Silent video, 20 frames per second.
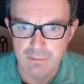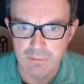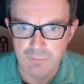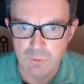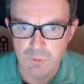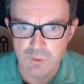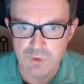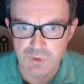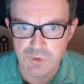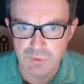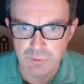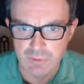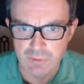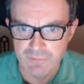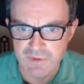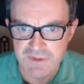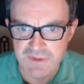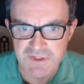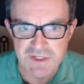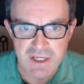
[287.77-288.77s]
I'm not sure
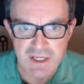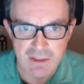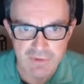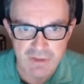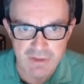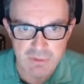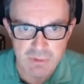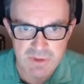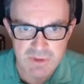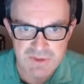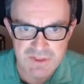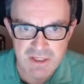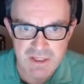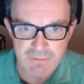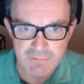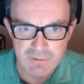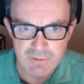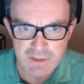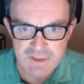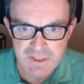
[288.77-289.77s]
if this is anything, but there's
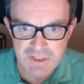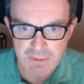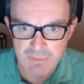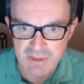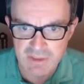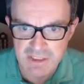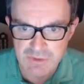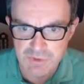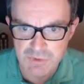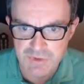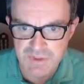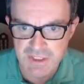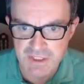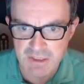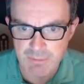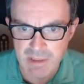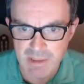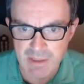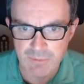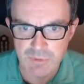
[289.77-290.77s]
definitely something
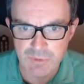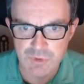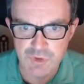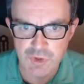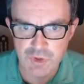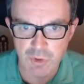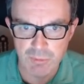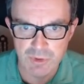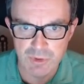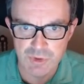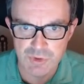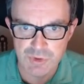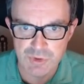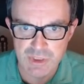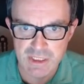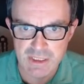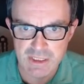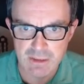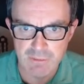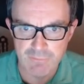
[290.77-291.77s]
interesting about the
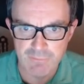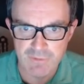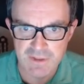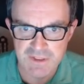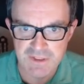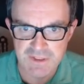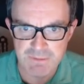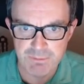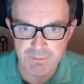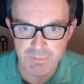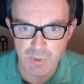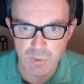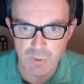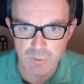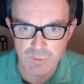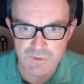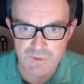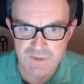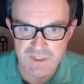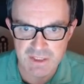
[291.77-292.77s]
geometry of this
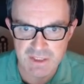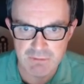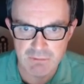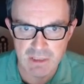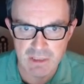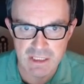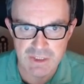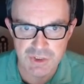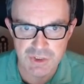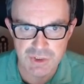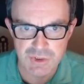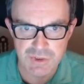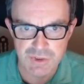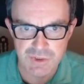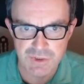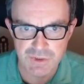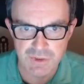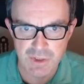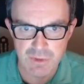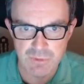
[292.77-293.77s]
box in relation
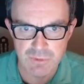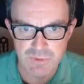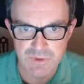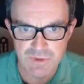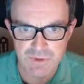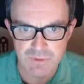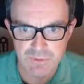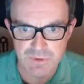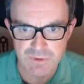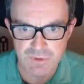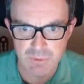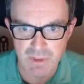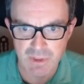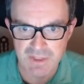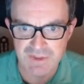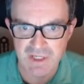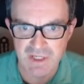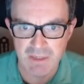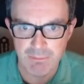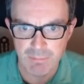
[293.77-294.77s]
to those two
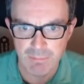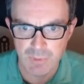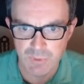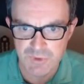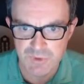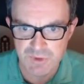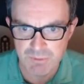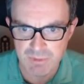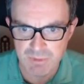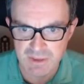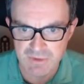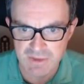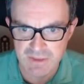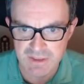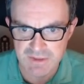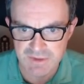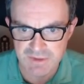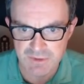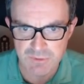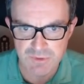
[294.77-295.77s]
squares and possibly
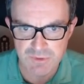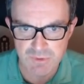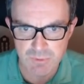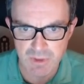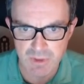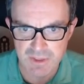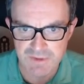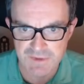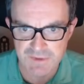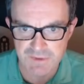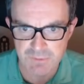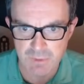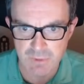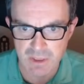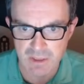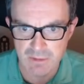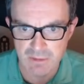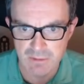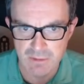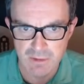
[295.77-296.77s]
these two squares as
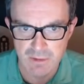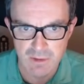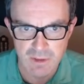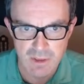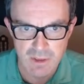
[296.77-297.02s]
well.